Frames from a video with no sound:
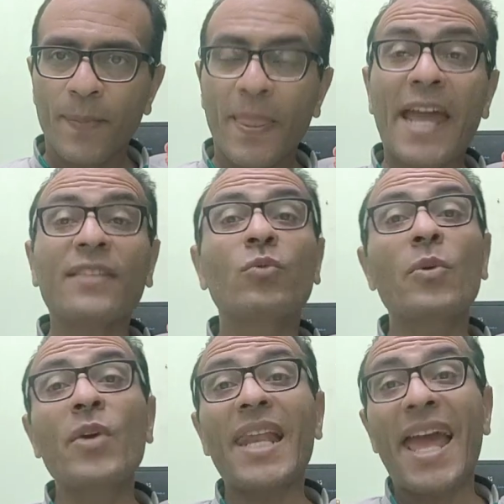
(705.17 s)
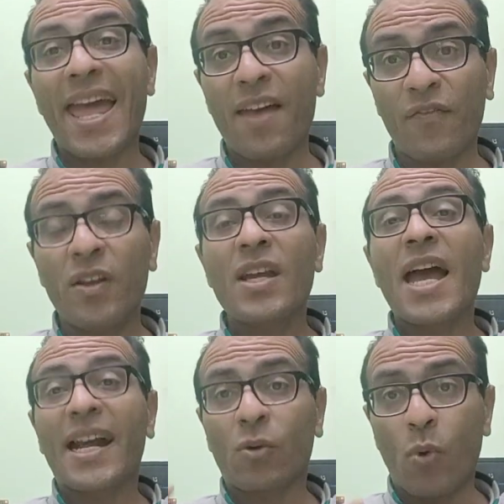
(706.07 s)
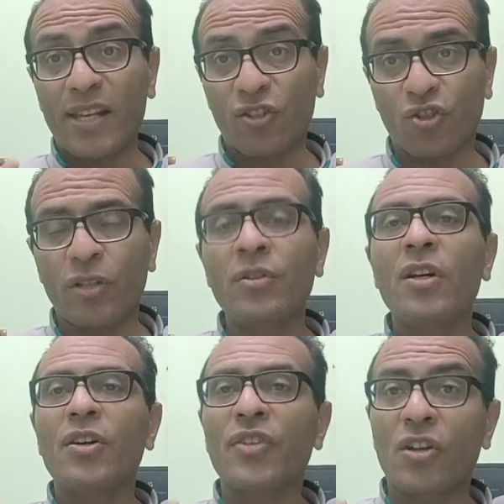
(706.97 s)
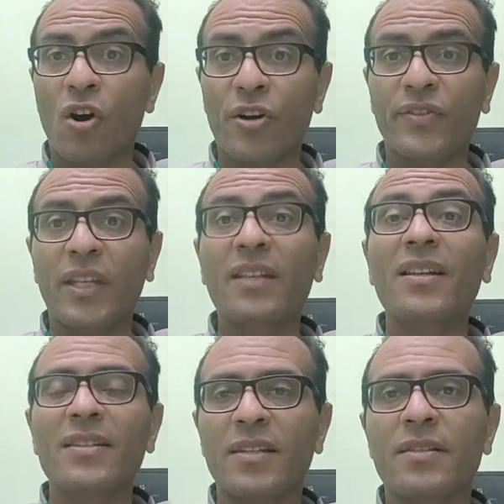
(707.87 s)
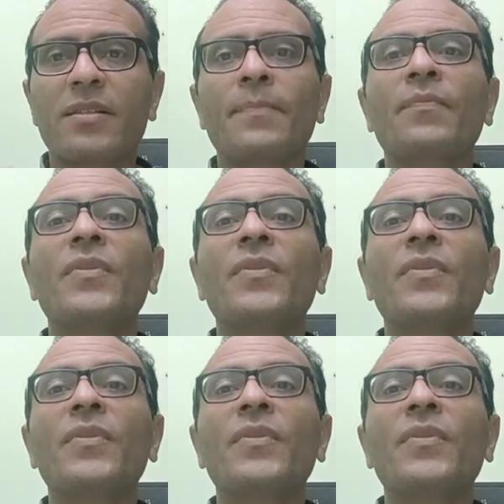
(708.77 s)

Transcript: And we will have a question regarding this.